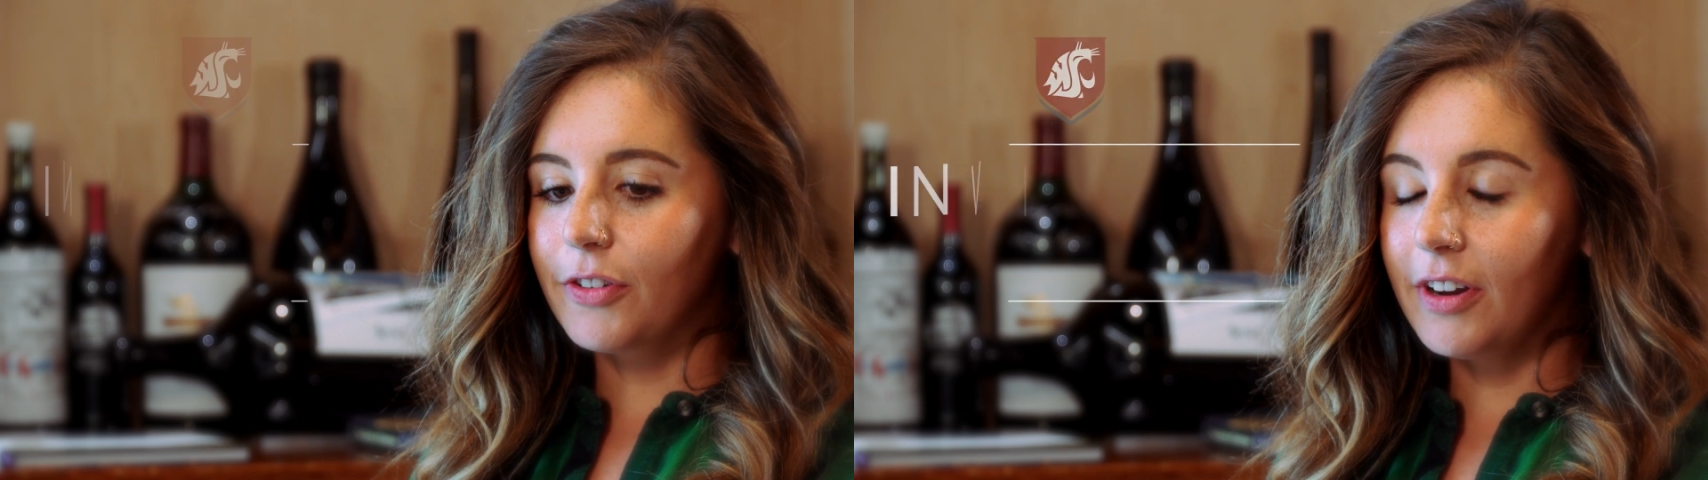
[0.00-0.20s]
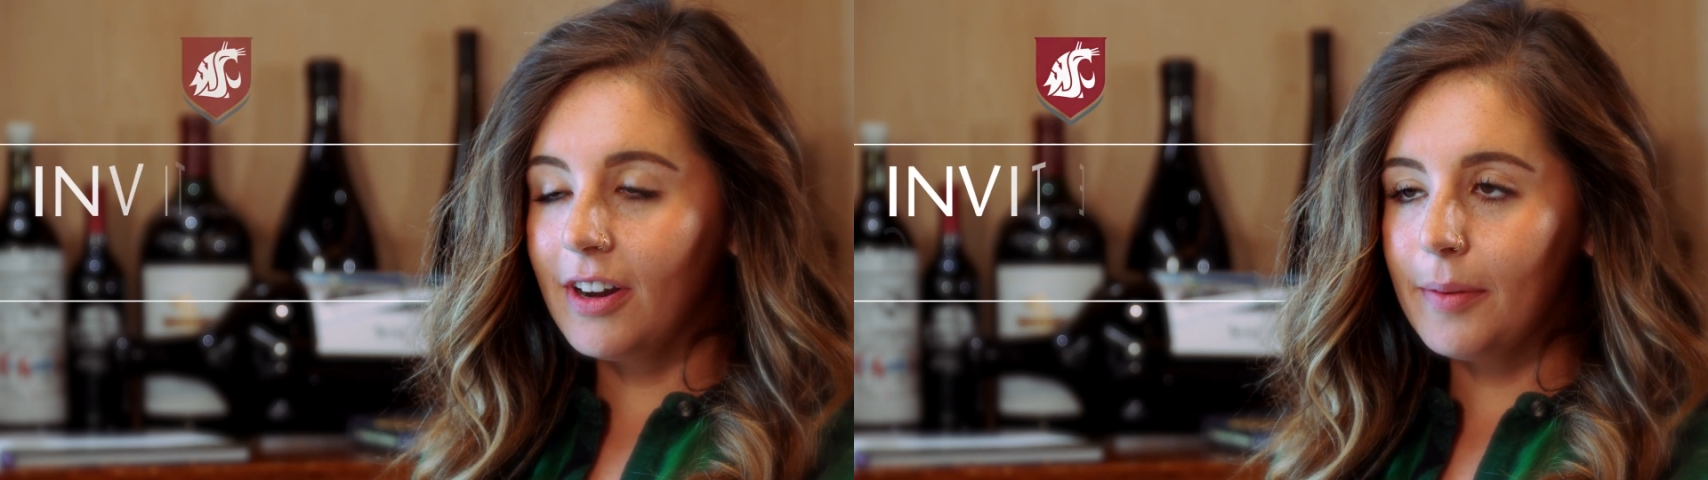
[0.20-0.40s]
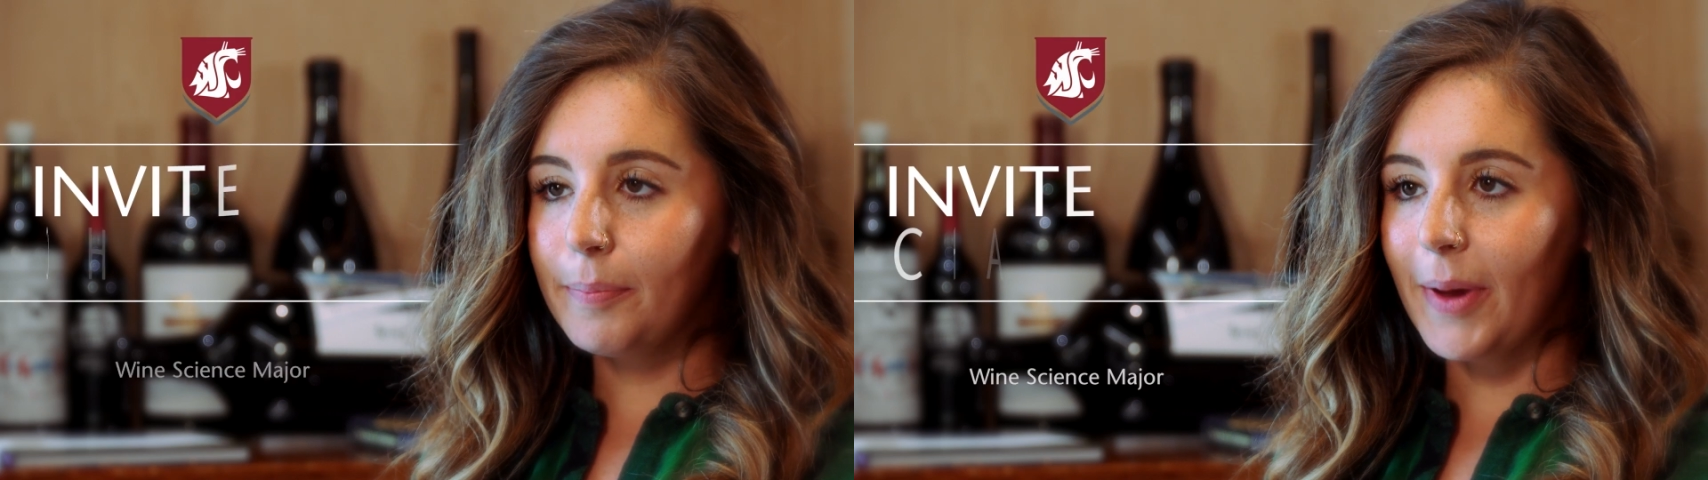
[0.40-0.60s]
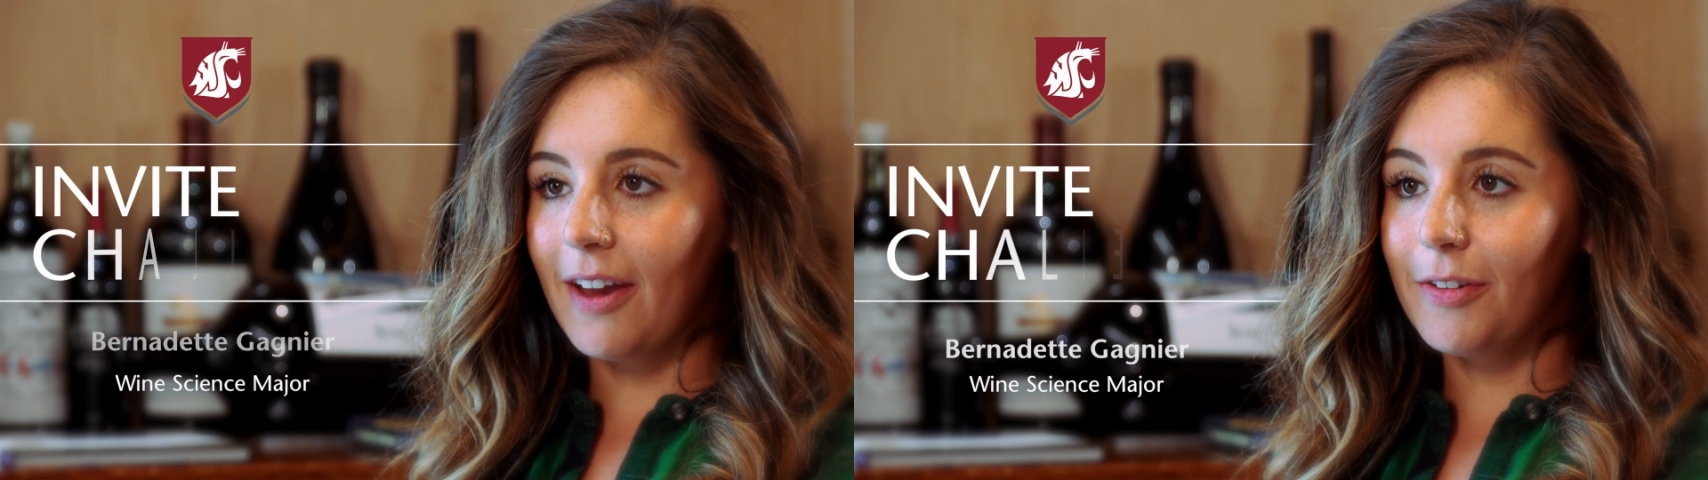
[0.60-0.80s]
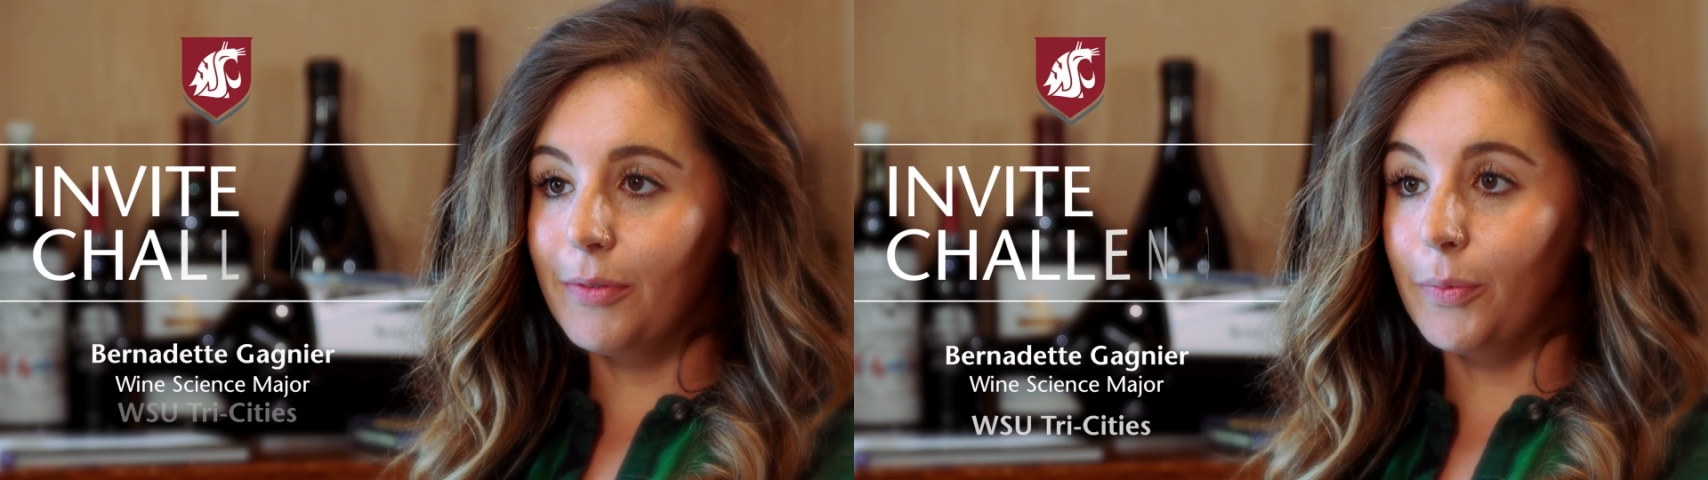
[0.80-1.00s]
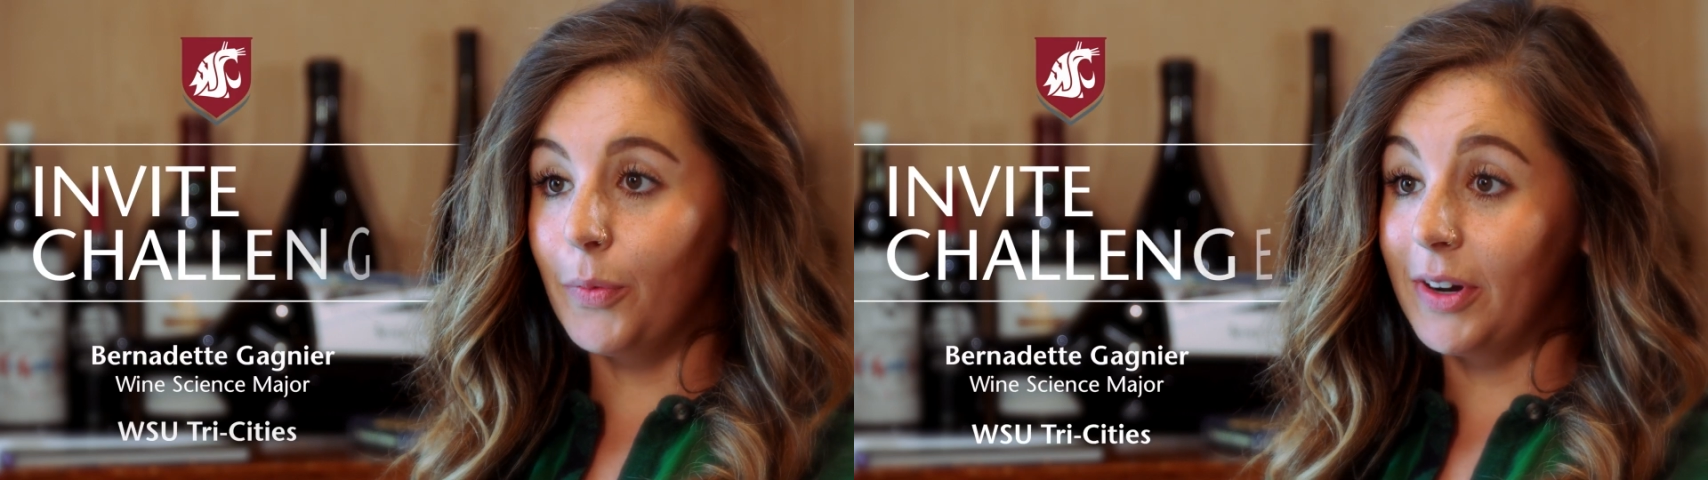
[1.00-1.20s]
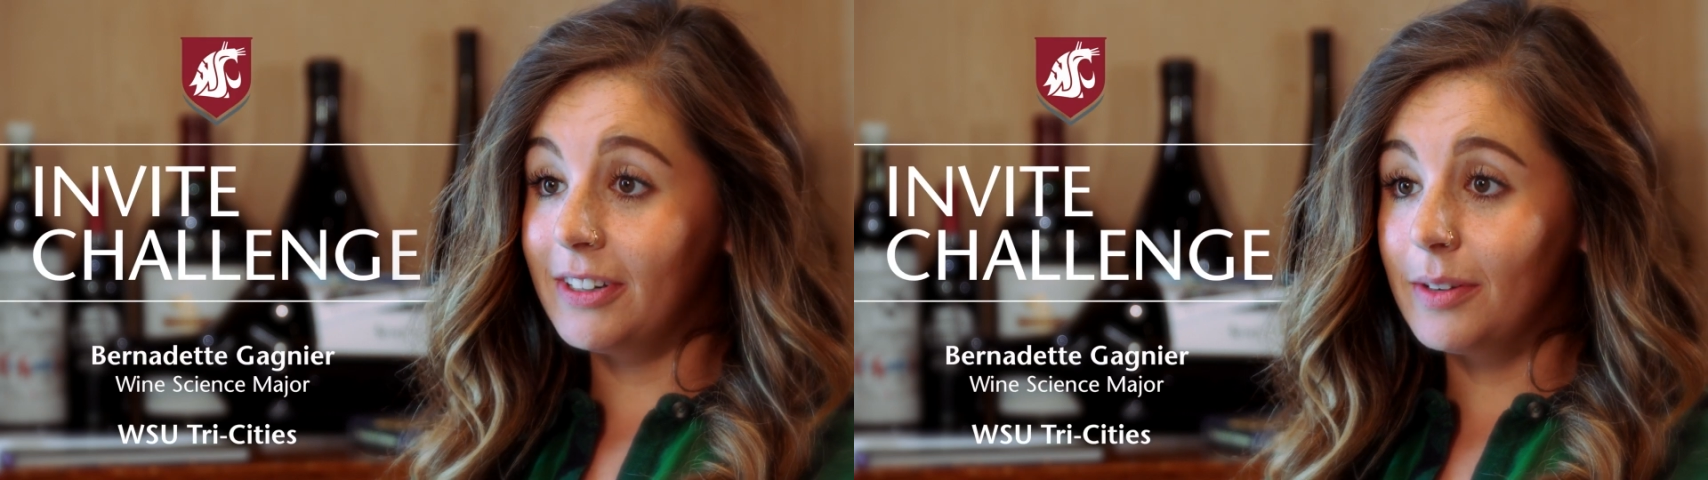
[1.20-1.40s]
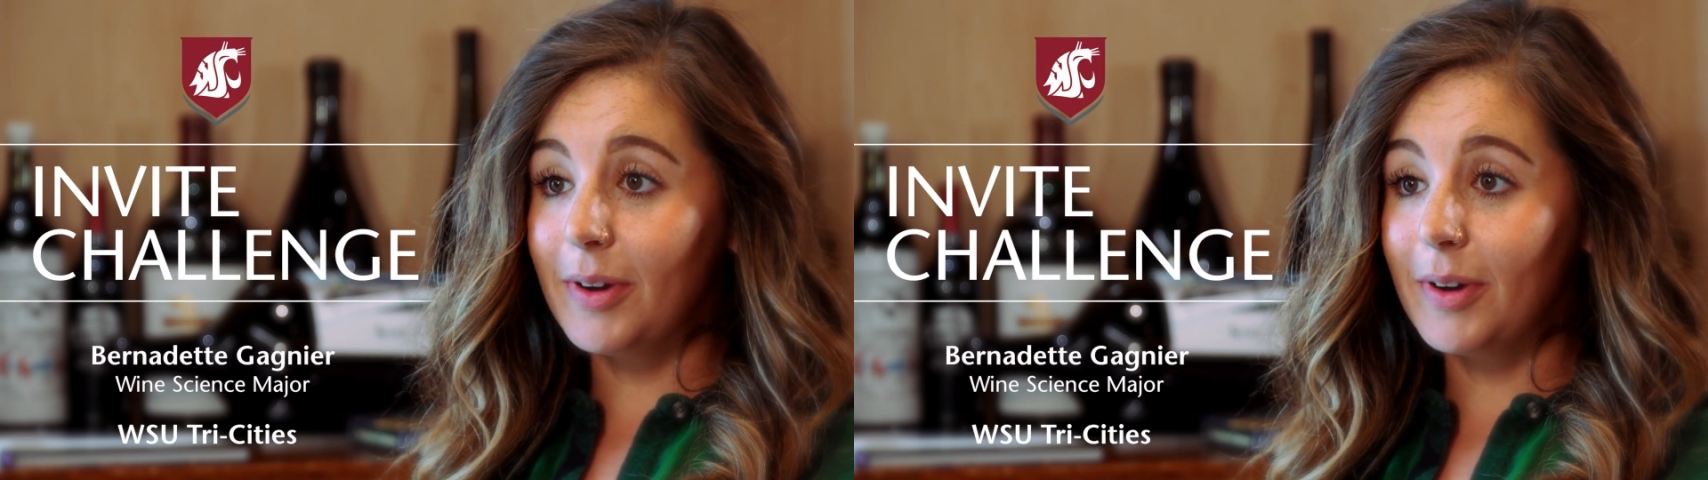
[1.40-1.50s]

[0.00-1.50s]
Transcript: Growing up, I wanted